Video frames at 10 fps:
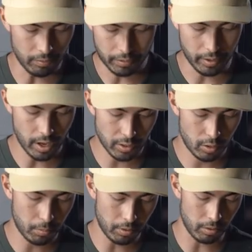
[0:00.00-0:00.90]
know. They're not
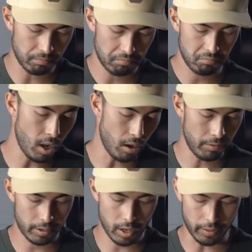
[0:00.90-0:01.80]
super, no,
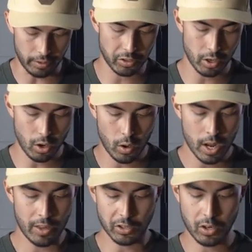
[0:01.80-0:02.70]
they're good. There's no
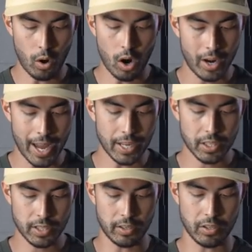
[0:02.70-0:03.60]
hard
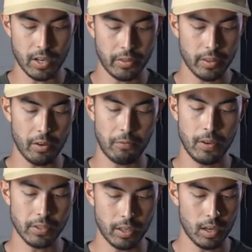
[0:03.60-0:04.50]
edges. There's nothing that
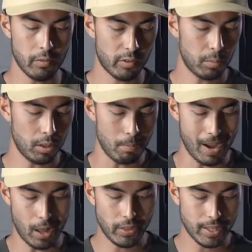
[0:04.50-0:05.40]
feels uncomfortable
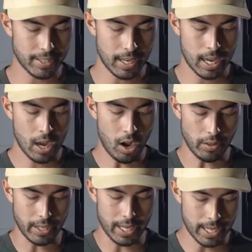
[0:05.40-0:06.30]
about this. On the